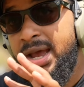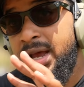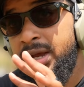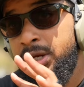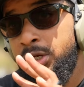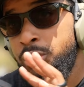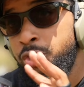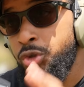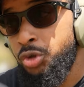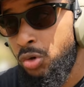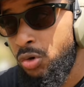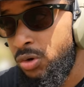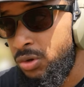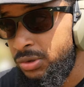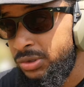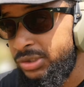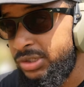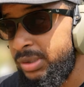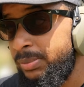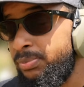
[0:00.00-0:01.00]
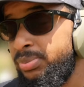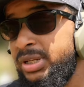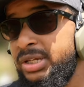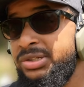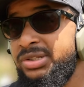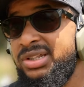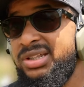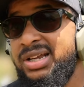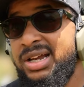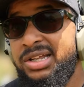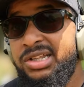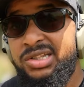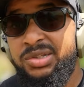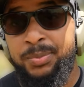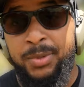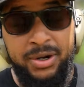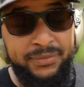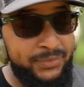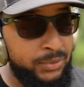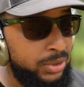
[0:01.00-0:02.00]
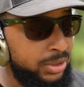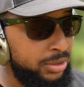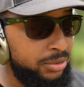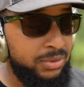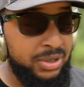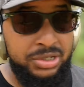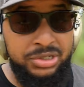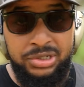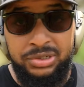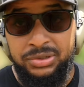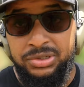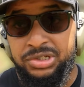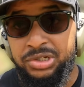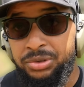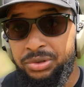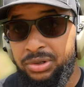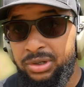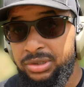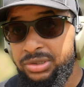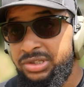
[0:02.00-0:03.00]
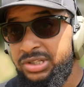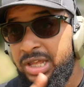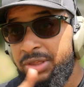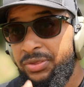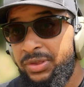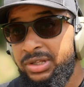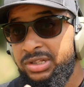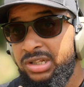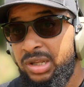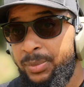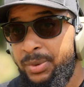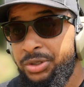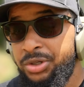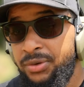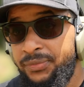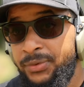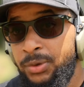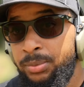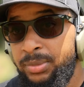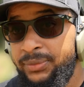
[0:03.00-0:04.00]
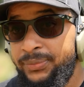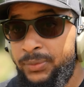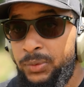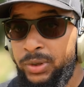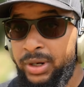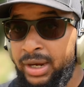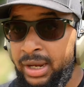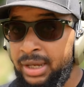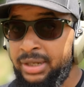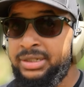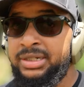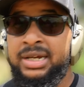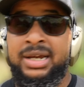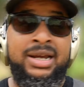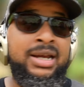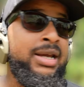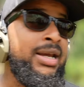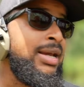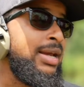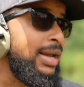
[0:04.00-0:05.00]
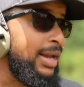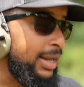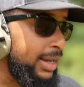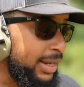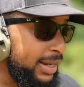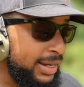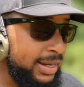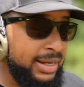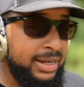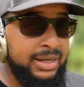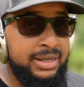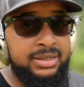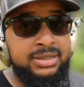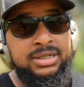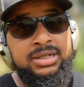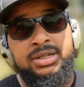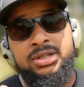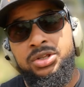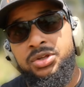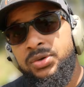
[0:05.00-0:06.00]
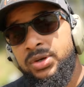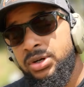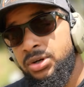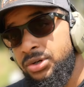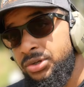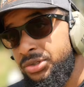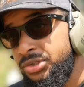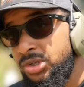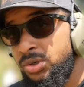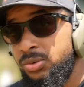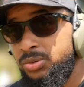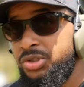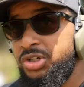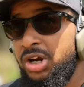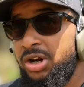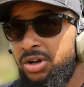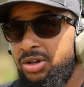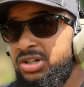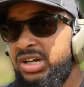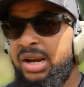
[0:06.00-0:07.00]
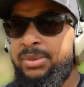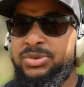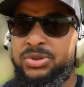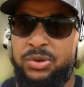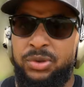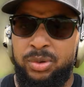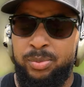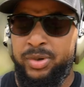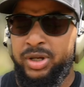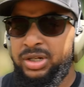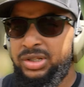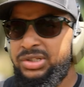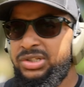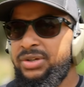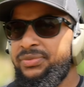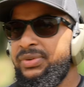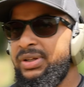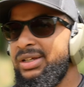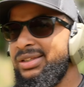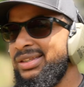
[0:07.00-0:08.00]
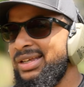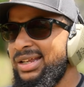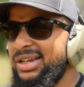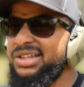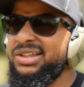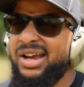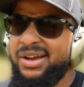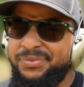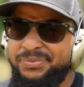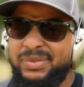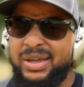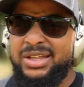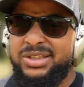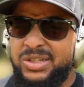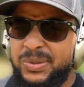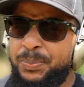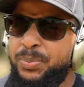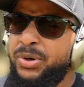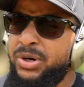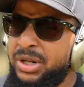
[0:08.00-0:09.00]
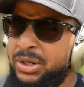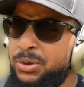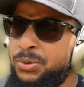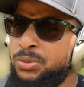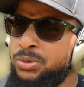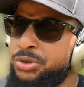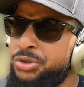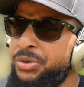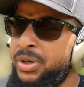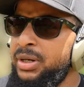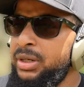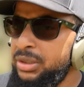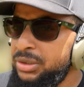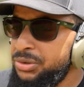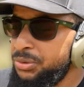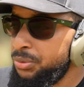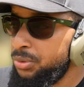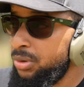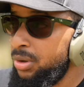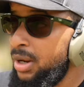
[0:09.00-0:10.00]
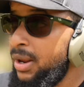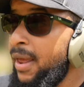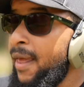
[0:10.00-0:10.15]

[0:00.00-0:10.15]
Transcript: controls, plus it's got smartphone integrations, so you can set things up on your phone beforehand, and you can also share your times with your buddies, stuff like that. It's a pretty cool training tool.